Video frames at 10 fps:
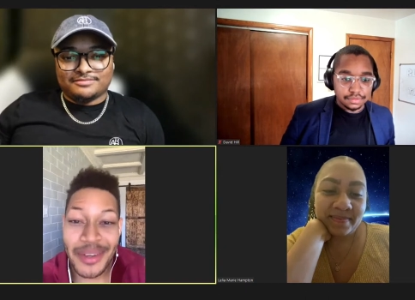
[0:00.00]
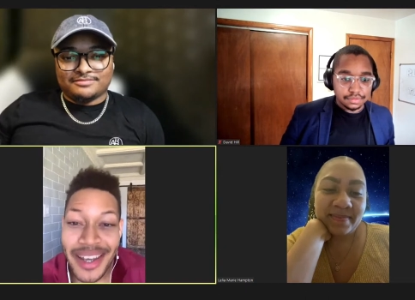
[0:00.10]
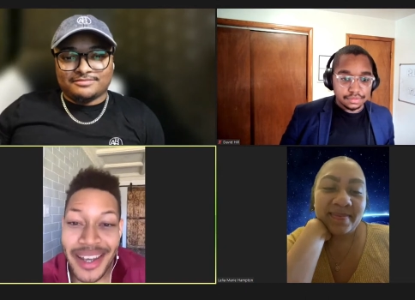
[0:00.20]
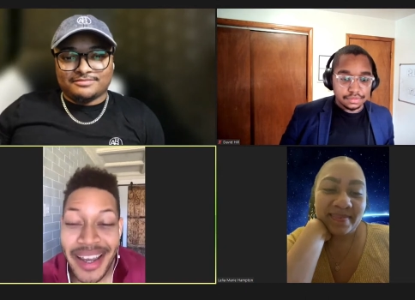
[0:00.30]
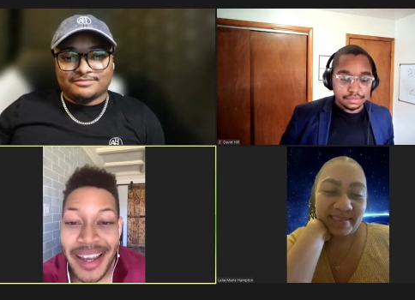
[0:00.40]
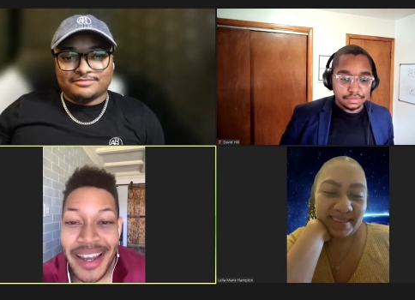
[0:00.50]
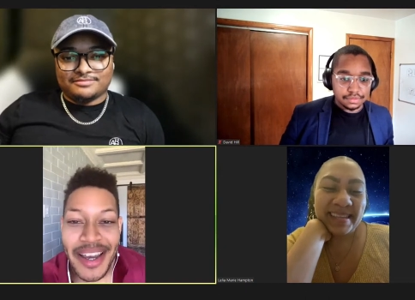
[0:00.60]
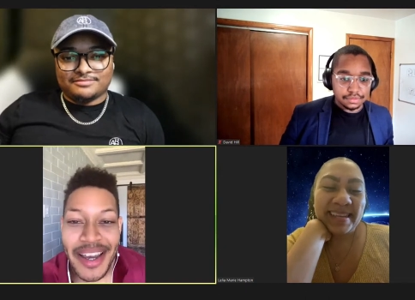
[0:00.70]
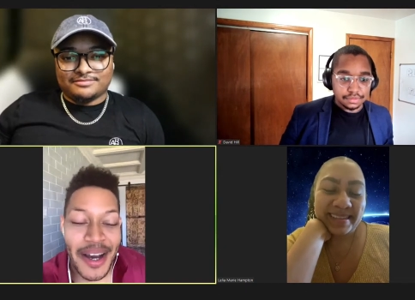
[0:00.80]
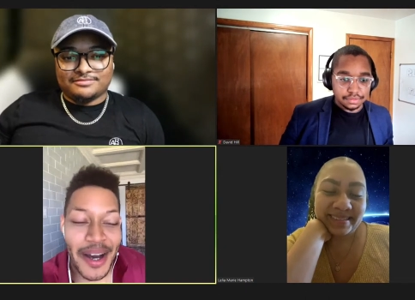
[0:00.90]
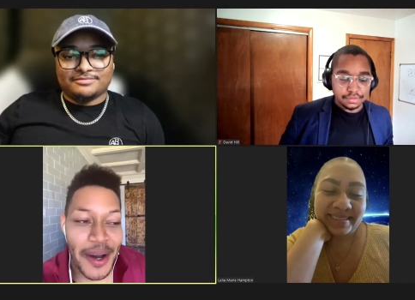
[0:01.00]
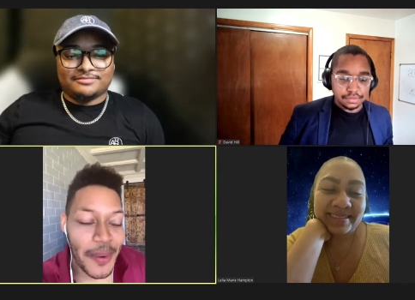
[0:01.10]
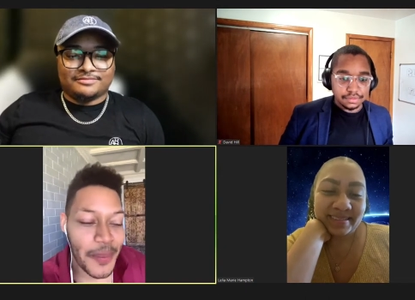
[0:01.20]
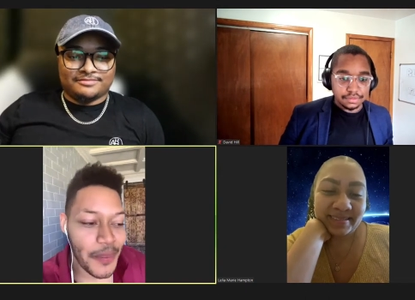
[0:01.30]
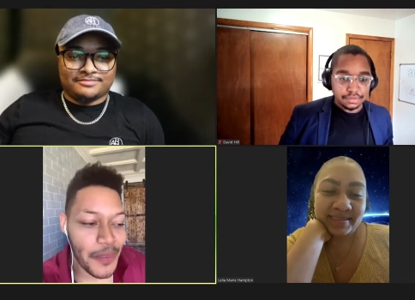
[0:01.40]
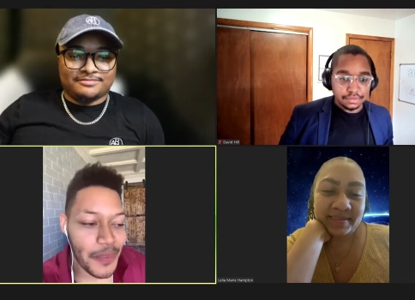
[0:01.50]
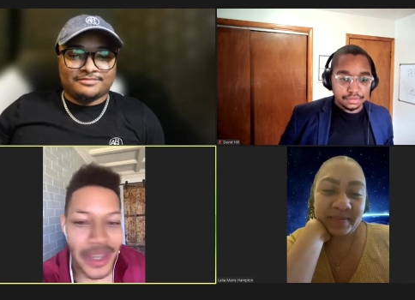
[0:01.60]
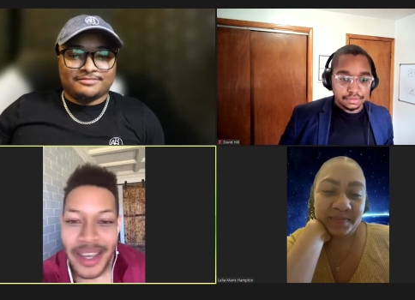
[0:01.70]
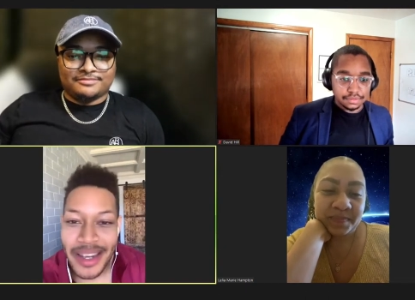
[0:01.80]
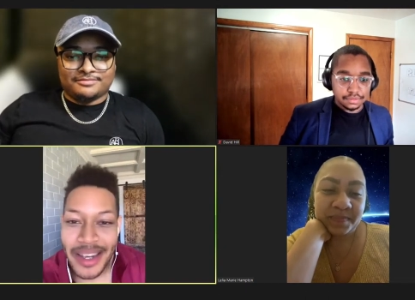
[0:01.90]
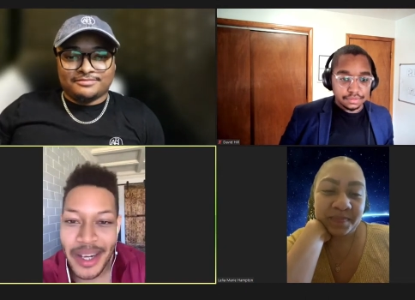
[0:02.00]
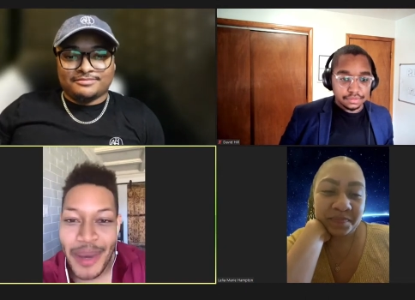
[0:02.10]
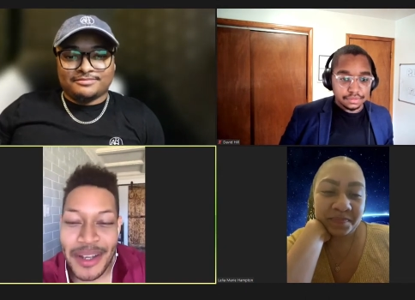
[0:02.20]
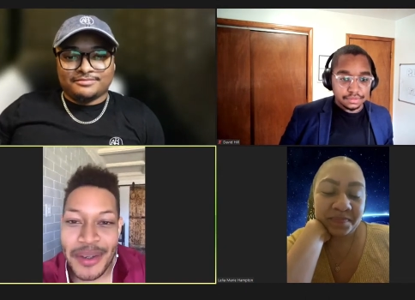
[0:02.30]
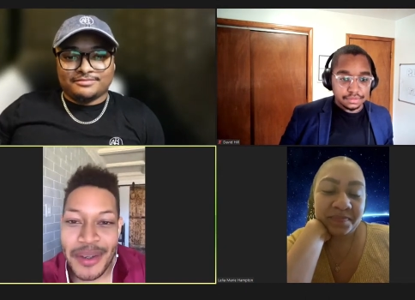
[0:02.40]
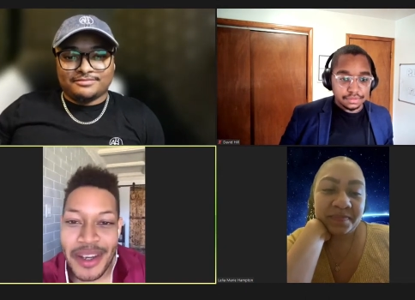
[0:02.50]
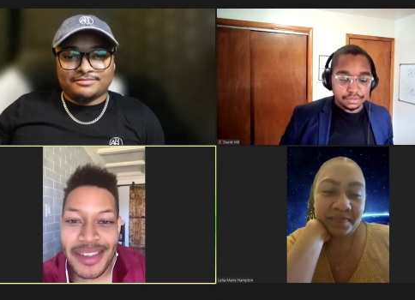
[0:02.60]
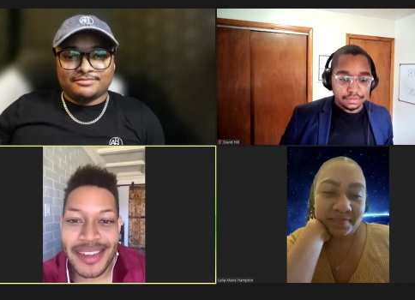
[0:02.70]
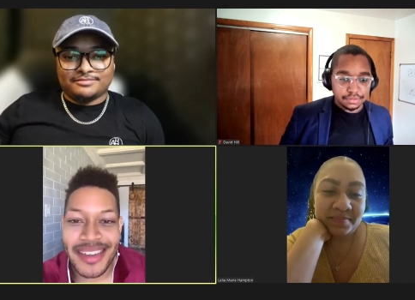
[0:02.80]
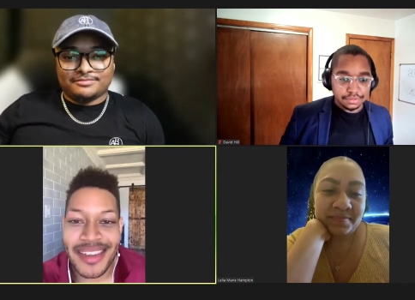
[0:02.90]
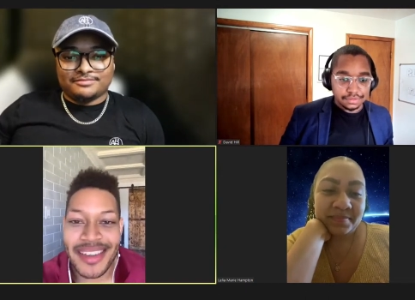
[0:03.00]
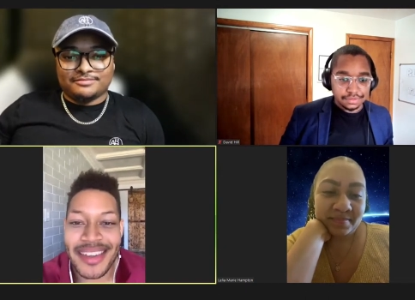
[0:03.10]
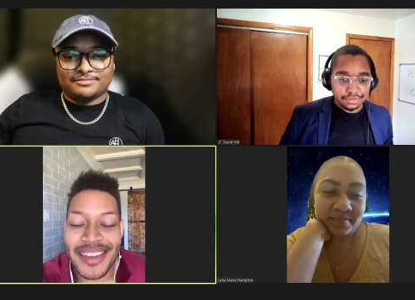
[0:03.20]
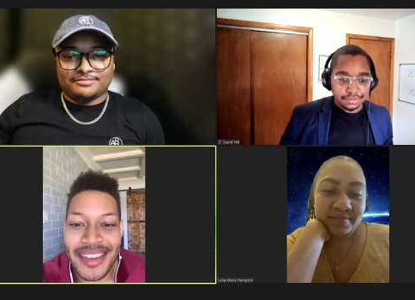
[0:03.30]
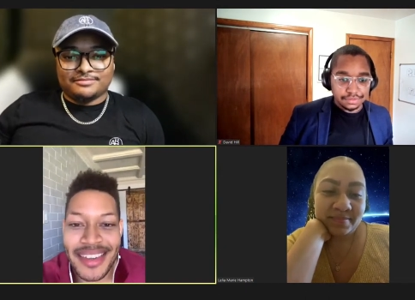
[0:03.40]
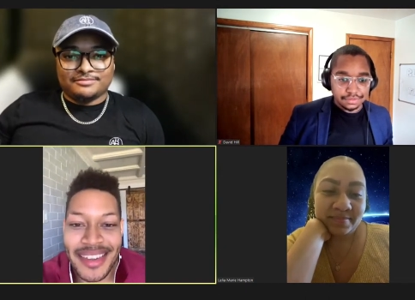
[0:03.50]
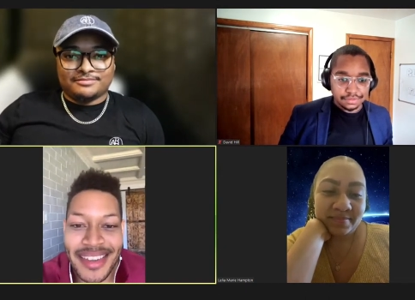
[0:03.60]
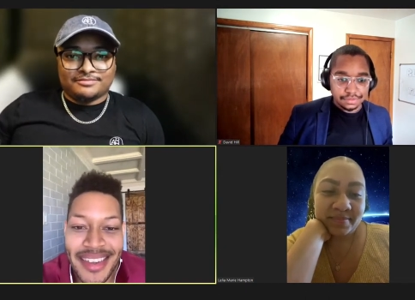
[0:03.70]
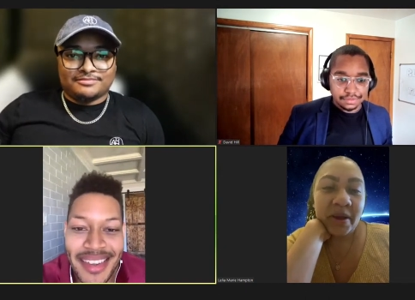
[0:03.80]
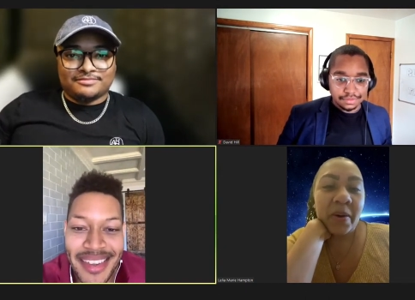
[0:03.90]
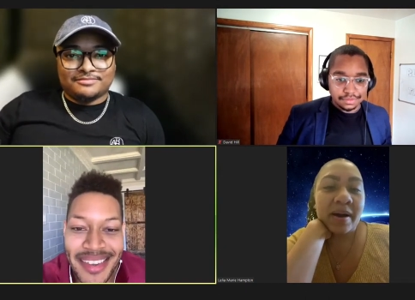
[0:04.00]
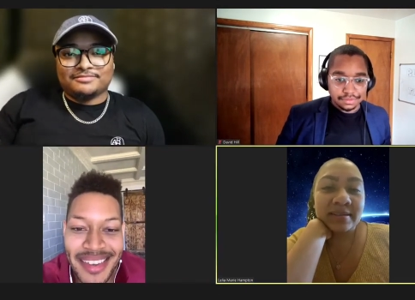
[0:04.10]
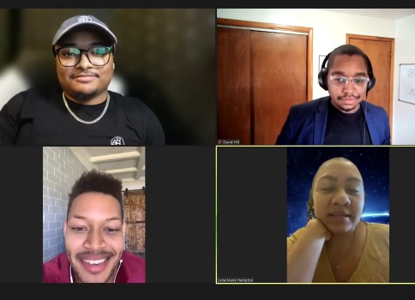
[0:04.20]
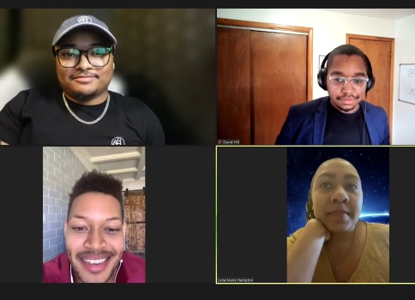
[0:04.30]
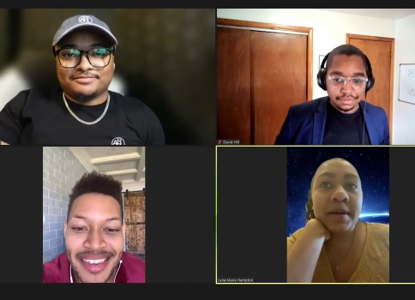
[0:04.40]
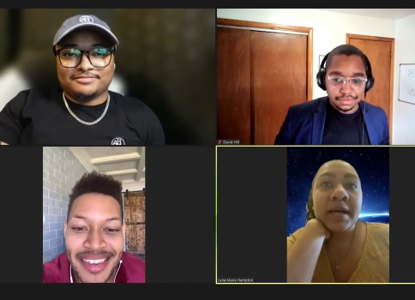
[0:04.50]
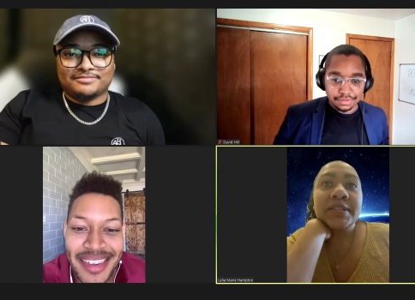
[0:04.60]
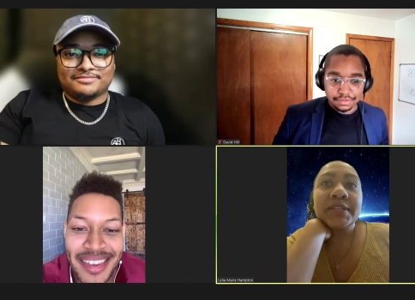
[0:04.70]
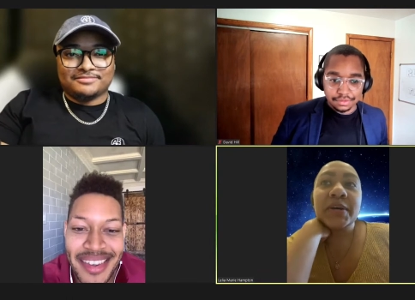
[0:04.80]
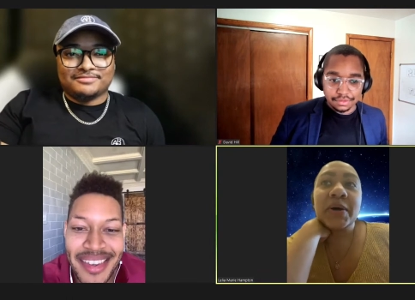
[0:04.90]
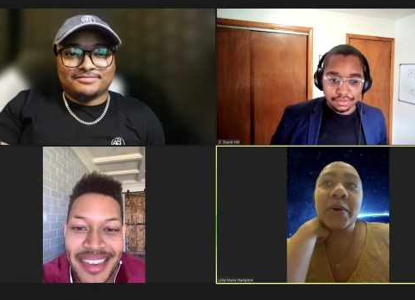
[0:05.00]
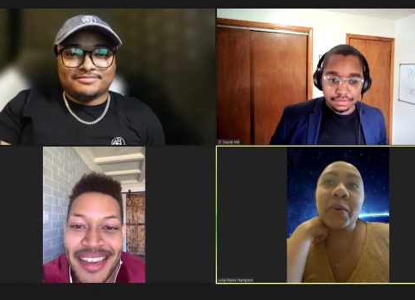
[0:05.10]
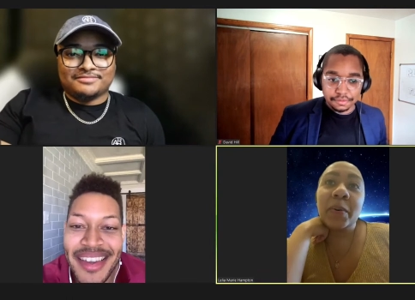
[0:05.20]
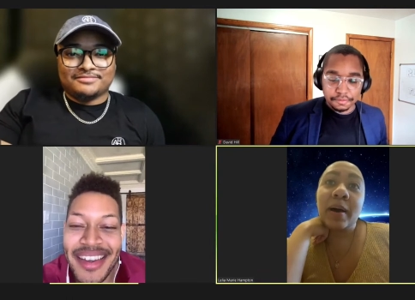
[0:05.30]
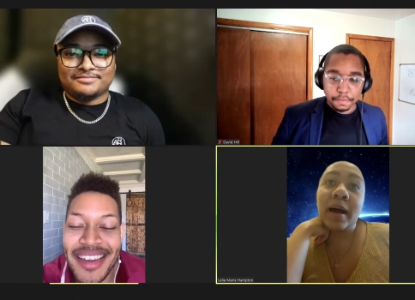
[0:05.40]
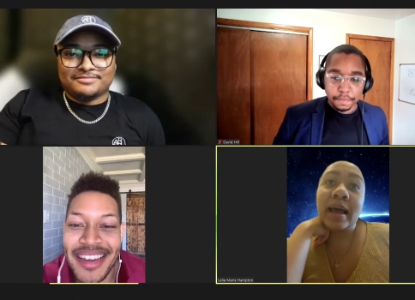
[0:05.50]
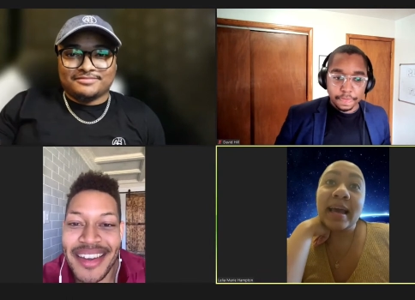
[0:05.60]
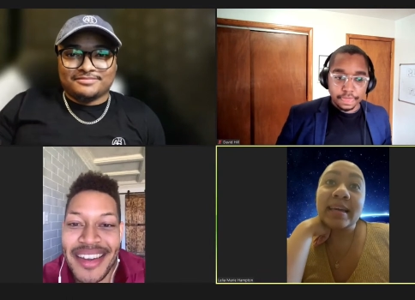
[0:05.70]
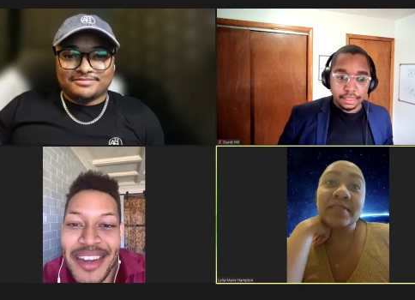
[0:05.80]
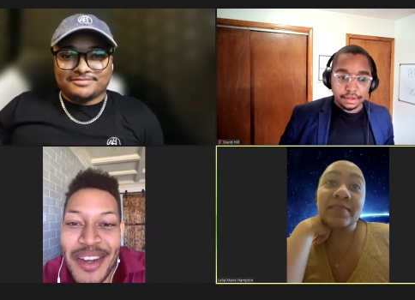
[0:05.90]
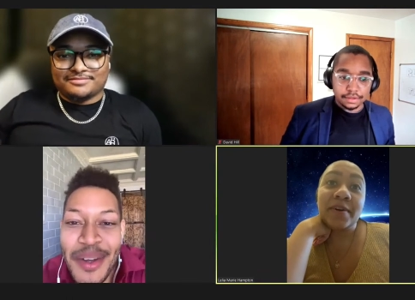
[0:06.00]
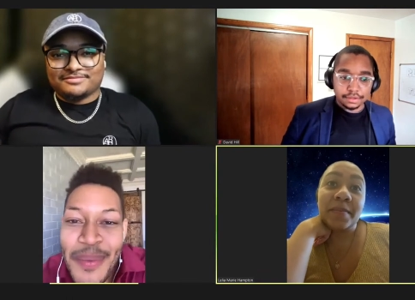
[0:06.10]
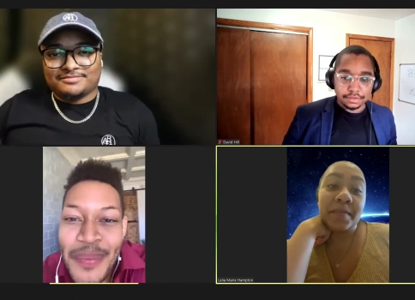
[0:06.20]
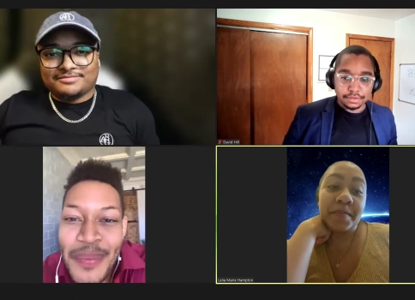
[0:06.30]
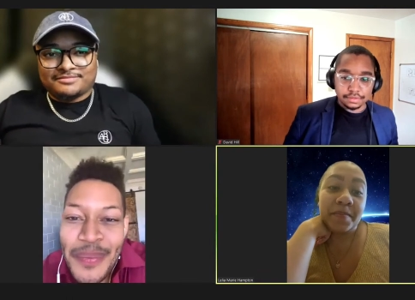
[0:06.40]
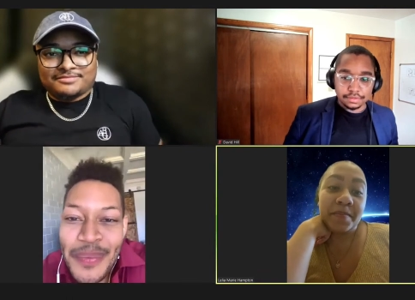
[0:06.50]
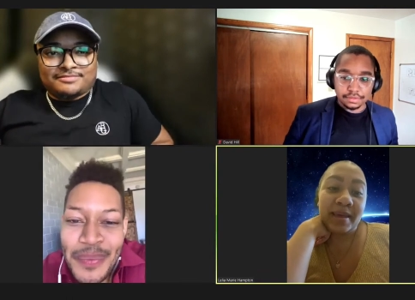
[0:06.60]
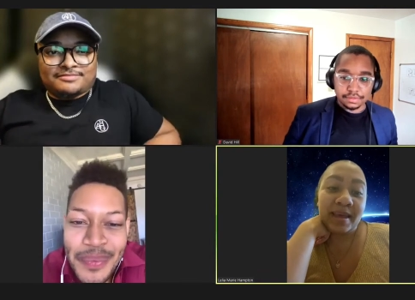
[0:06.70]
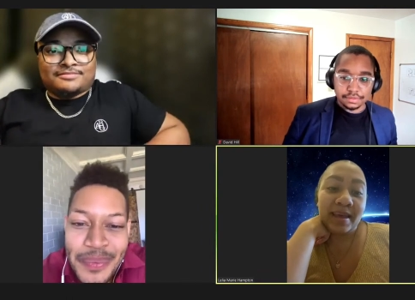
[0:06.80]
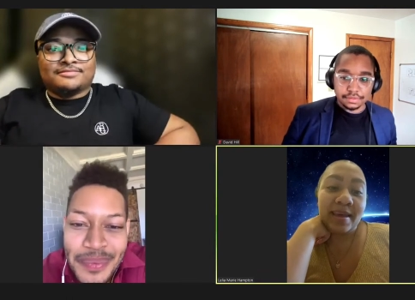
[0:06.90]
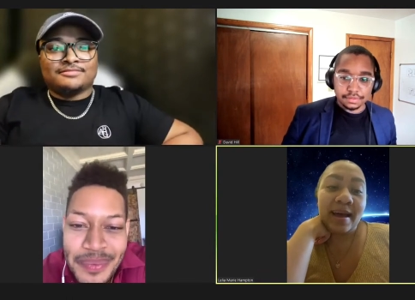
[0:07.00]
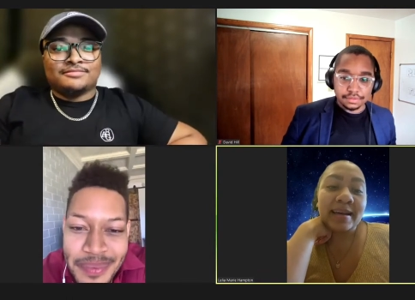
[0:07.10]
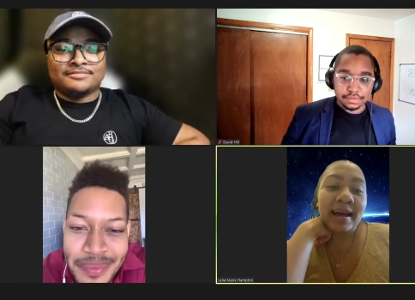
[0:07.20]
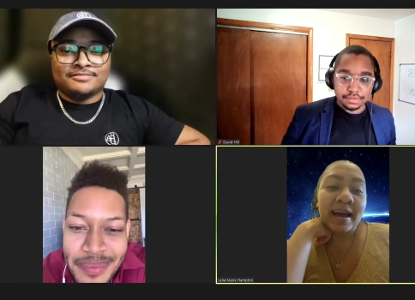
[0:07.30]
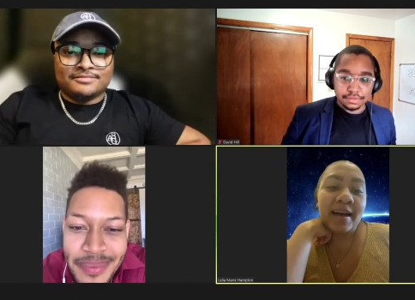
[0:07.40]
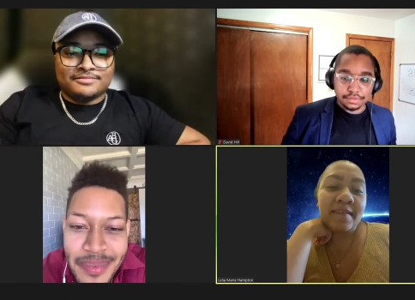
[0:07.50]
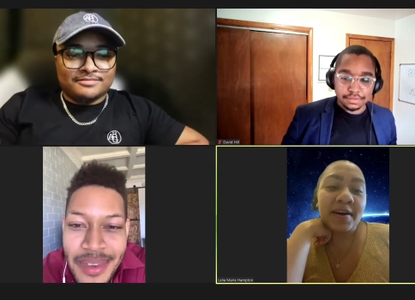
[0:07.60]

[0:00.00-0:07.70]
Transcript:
Speaker 1: day. Um, yeah. And hand it back to you guys.
Speaker 2: Oh, awesome. So I guess for me, I have